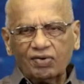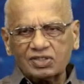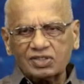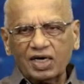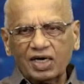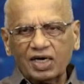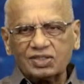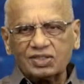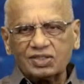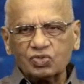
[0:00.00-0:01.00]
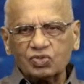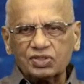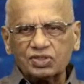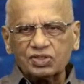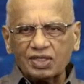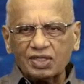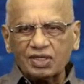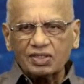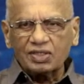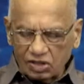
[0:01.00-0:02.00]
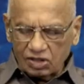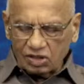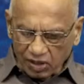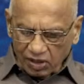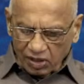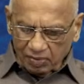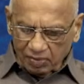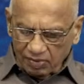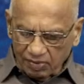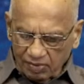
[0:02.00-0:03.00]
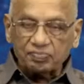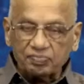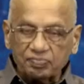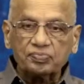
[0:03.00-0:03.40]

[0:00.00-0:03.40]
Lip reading: after some 100,000, this is what happened.